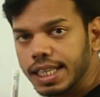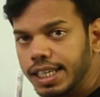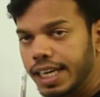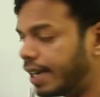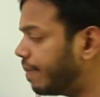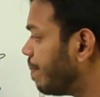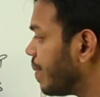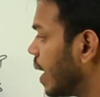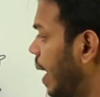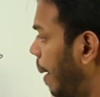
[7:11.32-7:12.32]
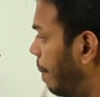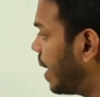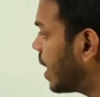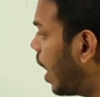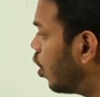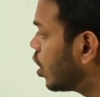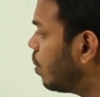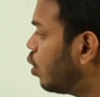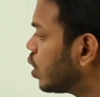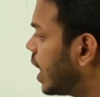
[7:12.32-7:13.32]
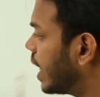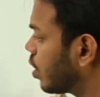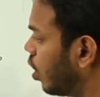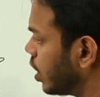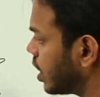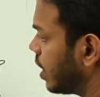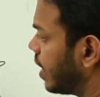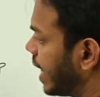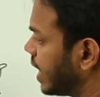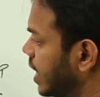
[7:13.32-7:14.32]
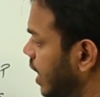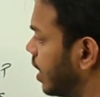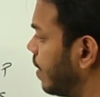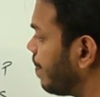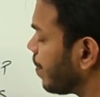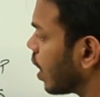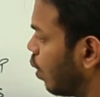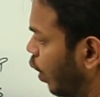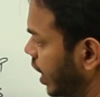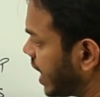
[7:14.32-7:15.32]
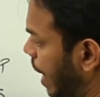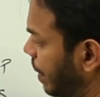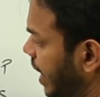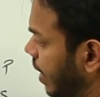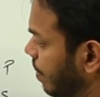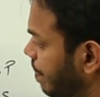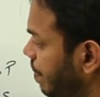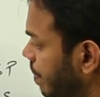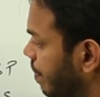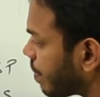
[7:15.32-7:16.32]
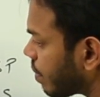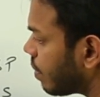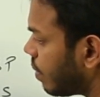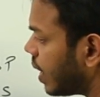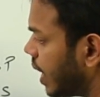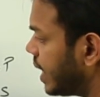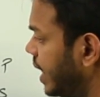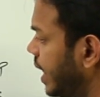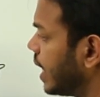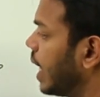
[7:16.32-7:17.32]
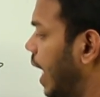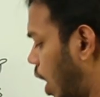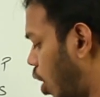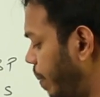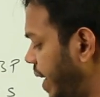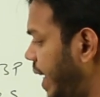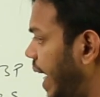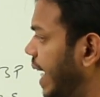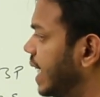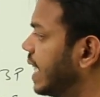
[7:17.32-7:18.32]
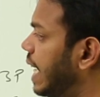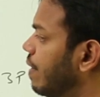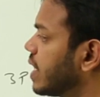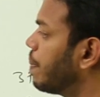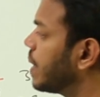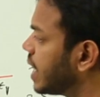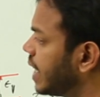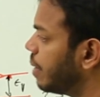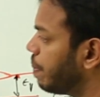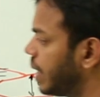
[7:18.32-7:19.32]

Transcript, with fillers: till the end, but outermost electrons, that is here, what is happening here? See, how many energy levels are present in